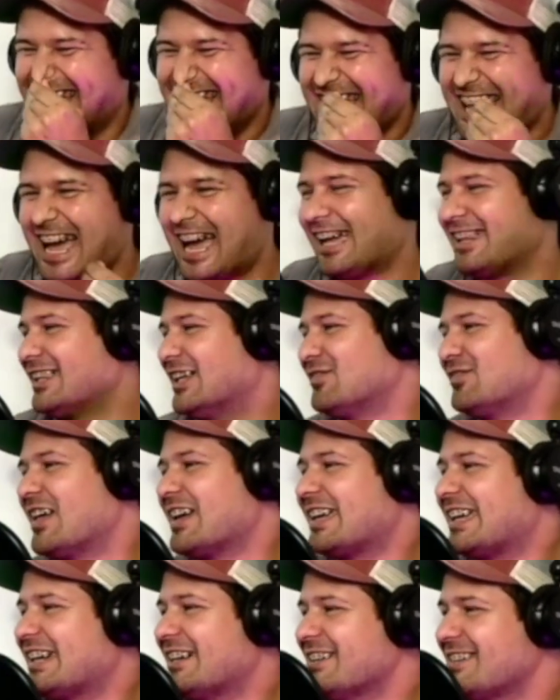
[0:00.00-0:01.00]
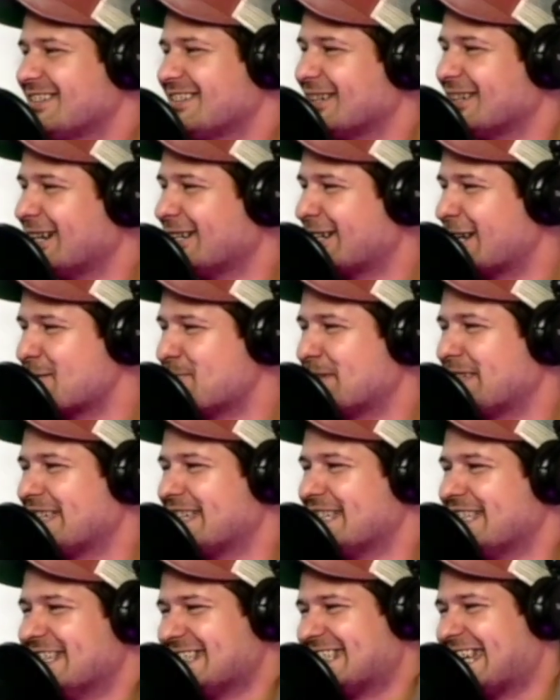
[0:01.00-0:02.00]
I love that character. R.I.P.
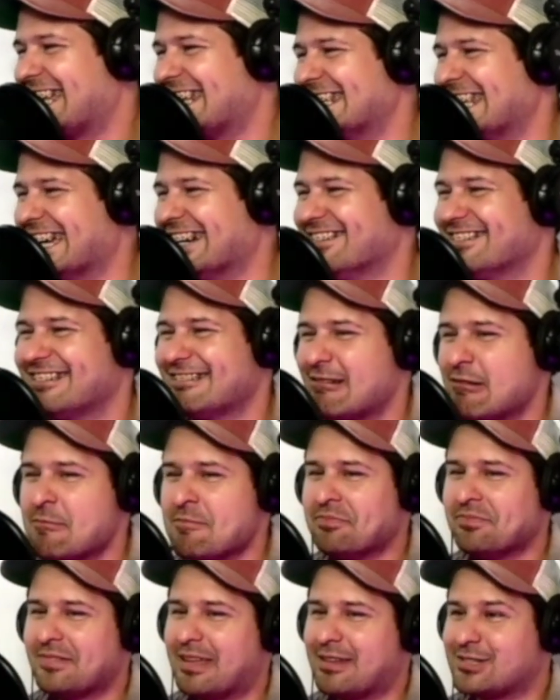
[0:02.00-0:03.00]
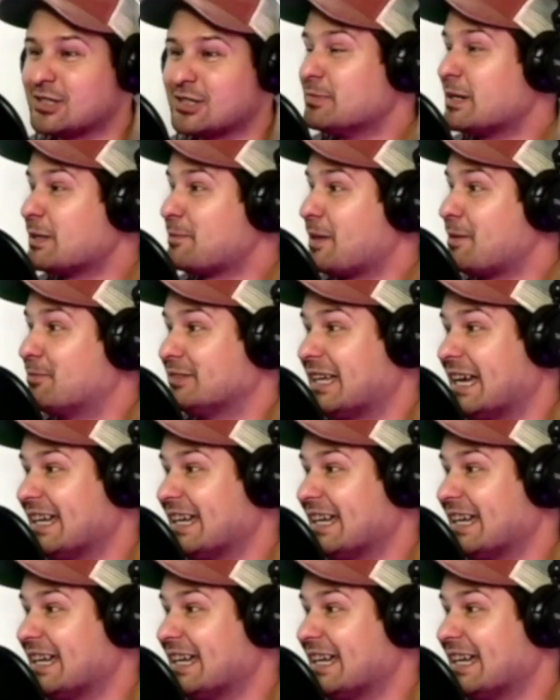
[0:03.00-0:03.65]
He's dead now. Many people died.